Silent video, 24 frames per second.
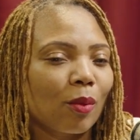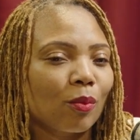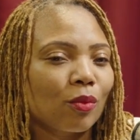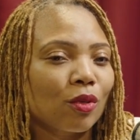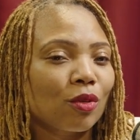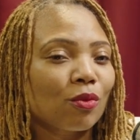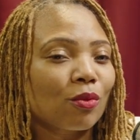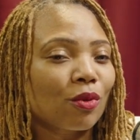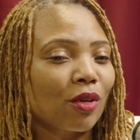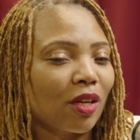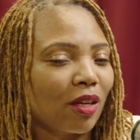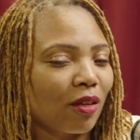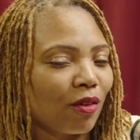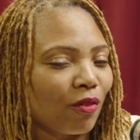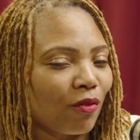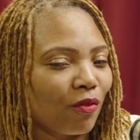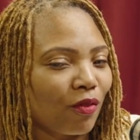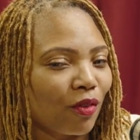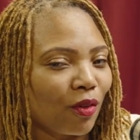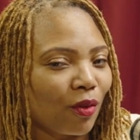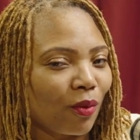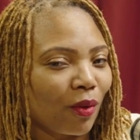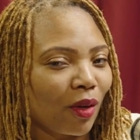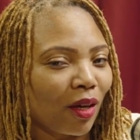You were
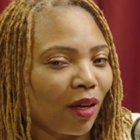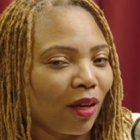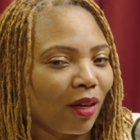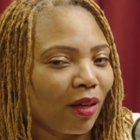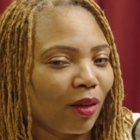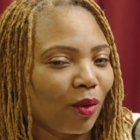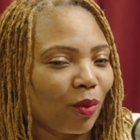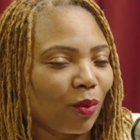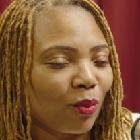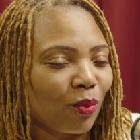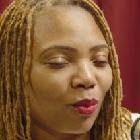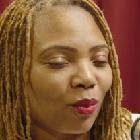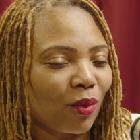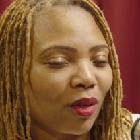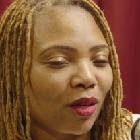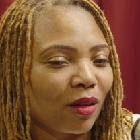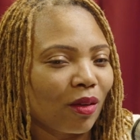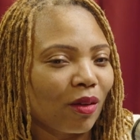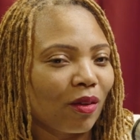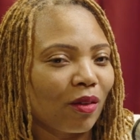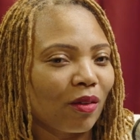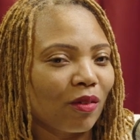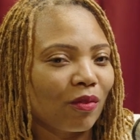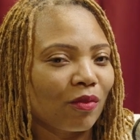interviewing
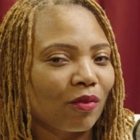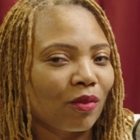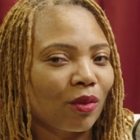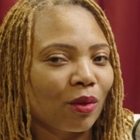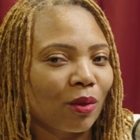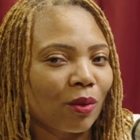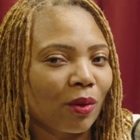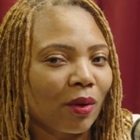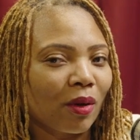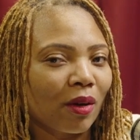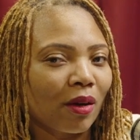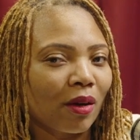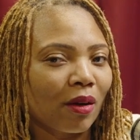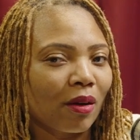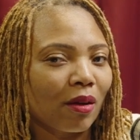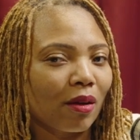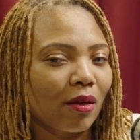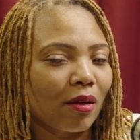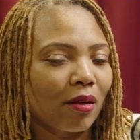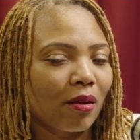one of your,